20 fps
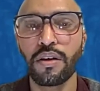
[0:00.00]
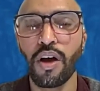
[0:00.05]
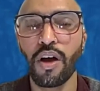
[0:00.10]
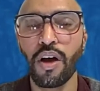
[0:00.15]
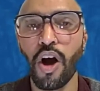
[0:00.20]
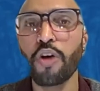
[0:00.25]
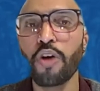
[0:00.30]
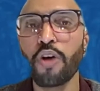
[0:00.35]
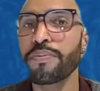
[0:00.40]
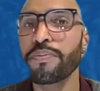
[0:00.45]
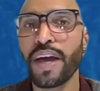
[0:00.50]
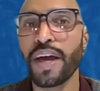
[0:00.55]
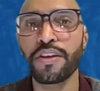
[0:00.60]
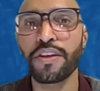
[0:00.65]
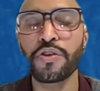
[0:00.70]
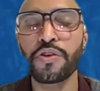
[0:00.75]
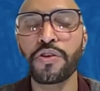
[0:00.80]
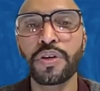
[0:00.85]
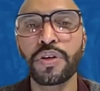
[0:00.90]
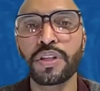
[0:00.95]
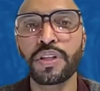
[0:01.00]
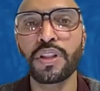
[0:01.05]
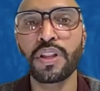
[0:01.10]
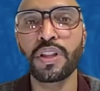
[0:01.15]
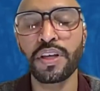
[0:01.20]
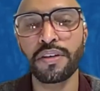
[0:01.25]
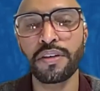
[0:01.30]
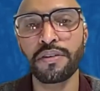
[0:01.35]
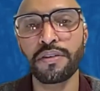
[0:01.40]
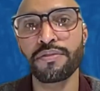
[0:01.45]
Hope that you could
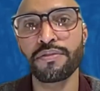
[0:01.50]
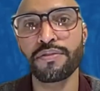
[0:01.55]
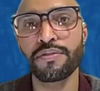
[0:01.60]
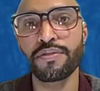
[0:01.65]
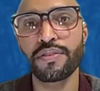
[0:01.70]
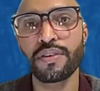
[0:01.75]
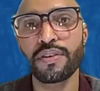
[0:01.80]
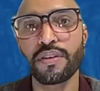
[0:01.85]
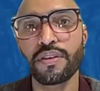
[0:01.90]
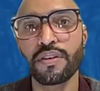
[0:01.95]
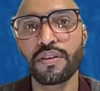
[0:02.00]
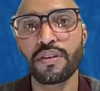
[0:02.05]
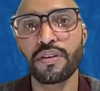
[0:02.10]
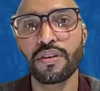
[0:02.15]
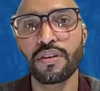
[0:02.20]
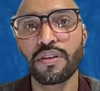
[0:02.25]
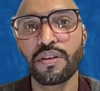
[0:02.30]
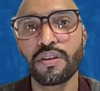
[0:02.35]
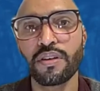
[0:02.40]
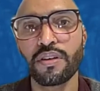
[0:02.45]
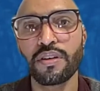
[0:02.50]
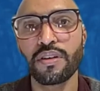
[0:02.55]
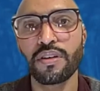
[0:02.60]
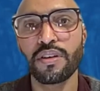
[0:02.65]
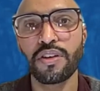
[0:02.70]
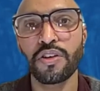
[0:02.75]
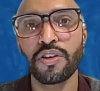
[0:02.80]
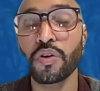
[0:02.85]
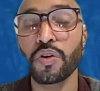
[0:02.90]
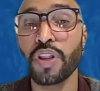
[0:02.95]
live
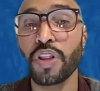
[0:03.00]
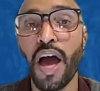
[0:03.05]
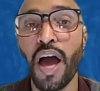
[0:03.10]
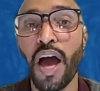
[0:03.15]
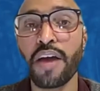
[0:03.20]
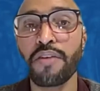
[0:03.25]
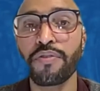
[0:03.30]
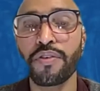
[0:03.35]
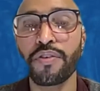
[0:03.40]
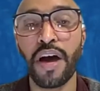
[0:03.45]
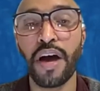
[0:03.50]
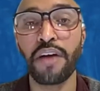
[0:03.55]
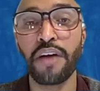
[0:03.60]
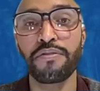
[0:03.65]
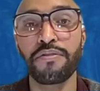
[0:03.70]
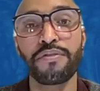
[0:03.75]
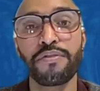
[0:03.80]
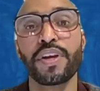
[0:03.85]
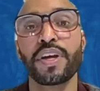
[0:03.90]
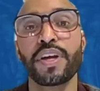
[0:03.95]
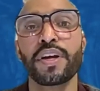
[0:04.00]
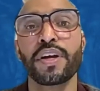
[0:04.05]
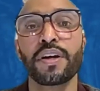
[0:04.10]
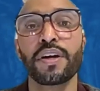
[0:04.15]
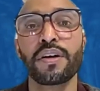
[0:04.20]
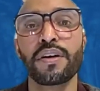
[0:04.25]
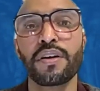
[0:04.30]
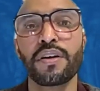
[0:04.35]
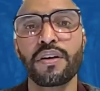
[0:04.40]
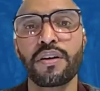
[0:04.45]
your life without
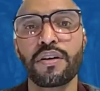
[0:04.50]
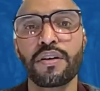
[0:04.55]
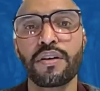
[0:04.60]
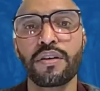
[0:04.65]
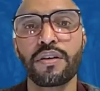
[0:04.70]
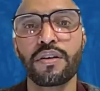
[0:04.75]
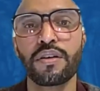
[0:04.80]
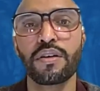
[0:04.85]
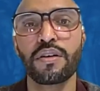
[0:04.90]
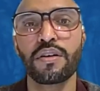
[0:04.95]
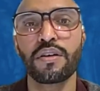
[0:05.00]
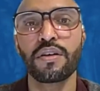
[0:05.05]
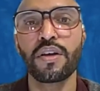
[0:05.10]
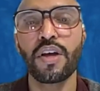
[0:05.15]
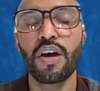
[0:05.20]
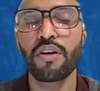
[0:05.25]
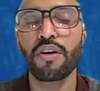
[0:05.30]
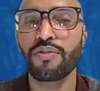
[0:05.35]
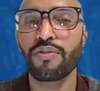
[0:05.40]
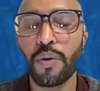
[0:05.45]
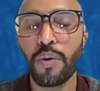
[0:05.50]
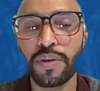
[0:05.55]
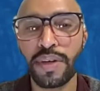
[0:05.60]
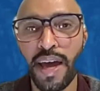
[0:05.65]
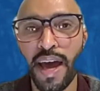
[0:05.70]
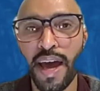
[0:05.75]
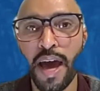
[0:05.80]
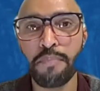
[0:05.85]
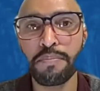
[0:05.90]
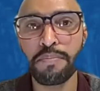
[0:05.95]
fear of what would
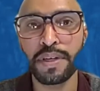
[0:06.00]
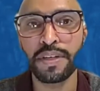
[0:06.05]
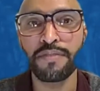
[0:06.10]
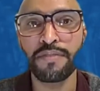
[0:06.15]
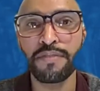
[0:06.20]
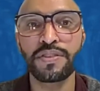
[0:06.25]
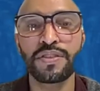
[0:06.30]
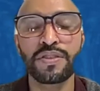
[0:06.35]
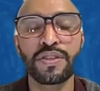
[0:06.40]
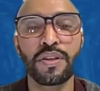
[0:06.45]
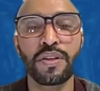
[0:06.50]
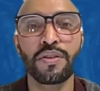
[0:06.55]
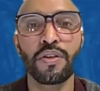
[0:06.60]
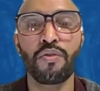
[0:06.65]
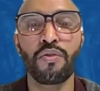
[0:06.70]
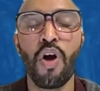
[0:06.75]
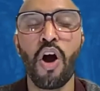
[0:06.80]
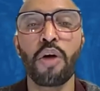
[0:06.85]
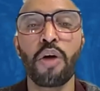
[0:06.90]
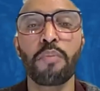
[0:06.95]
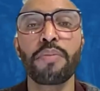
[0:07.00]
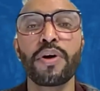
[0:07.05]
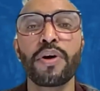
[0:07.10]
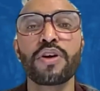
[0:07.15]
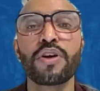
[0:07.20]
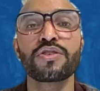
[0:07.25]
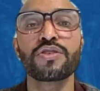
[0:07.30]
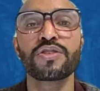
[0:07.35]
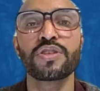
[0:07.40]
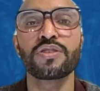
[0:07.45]
happen if the wrong
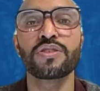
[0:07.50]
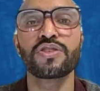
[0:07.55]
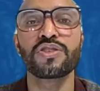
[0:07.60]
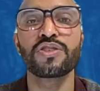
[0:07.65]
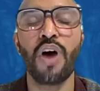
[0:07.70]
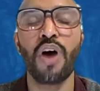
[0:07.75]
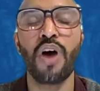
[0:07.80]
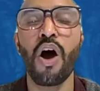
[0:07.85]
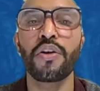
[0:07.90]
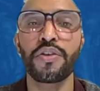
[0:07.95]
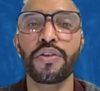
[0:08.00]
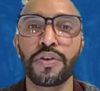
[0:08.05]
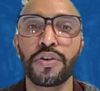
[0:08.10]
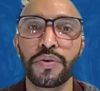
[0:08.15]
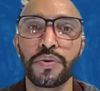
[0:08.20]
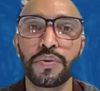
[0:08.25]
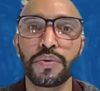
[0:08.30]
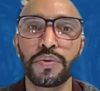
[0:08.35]
person saw you